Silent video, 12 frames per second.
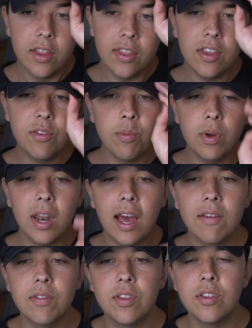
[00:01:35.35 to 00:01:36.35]
This would
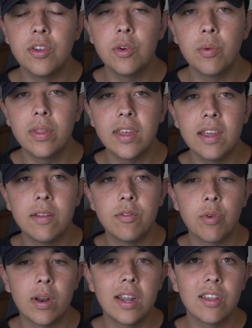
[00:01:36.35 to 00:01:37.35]
have to do with a
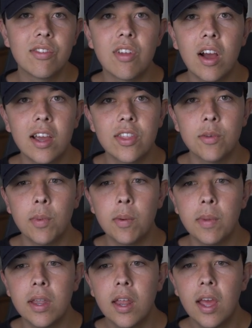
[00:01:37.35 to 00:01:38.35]
trending stock at the
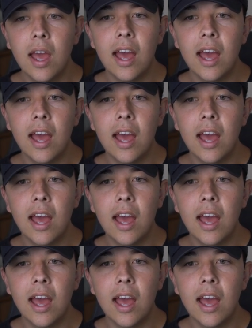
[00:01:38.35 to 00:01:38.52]
moment,